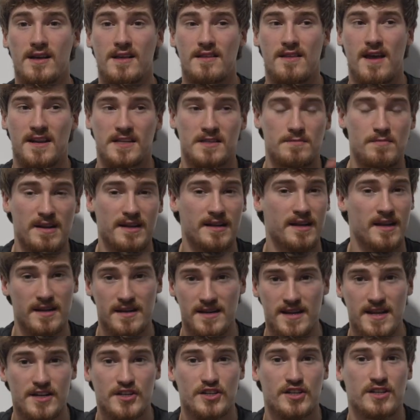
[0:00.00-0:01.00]
that has been
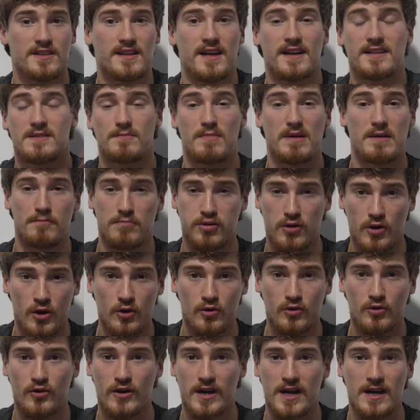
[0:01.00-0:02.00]
conditioned, that has been
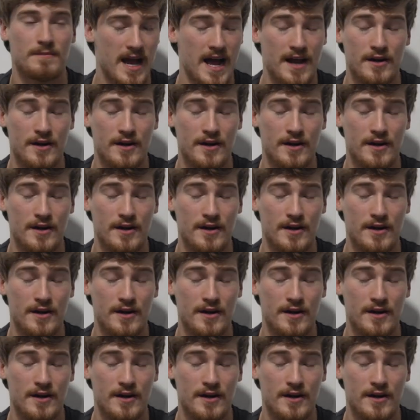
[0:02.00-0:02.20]
programmed.